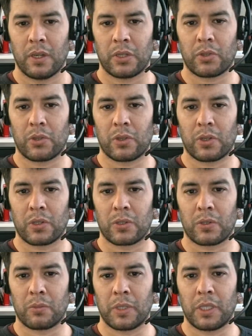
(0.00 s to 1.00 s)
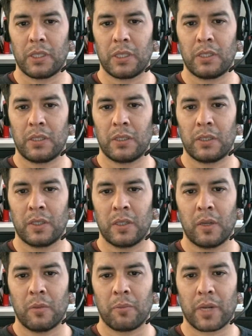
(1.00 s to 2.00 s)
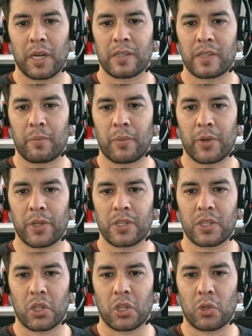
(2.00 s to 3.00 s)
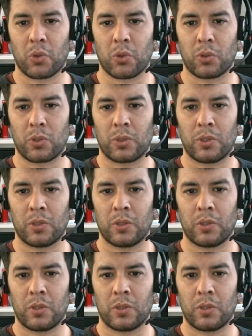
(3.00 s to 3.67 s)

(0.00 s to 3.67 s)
It occurred to me, but I suppressed the thought.